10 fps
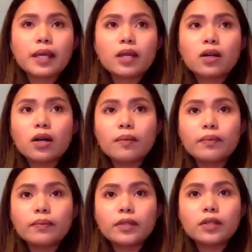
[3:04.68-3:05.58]
So it
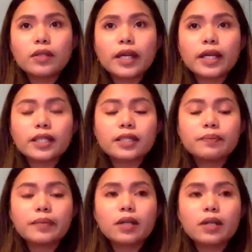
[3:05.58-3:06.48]
may come, you know,
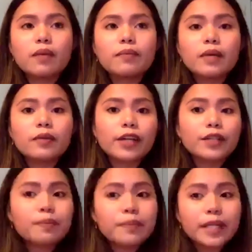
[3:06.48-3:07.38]
like it's become
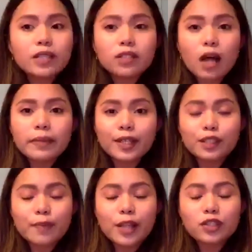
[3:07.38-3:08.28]
a very big
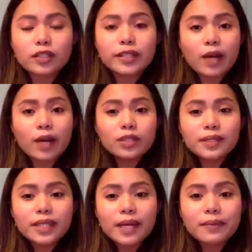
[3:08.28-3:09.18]
topic, especially now
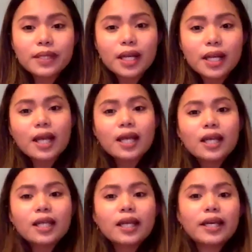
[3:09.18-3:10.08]
with the pandemic,
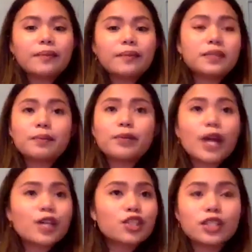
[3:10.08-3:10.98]

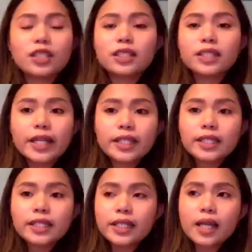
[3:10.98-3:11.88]
depression,
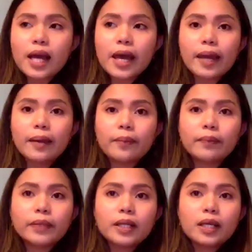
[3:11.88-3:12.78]
anxiety,
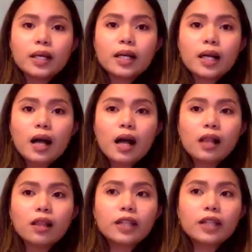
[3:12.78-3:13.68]
a
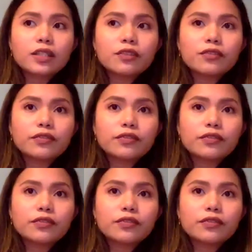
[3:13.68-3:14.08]
lot of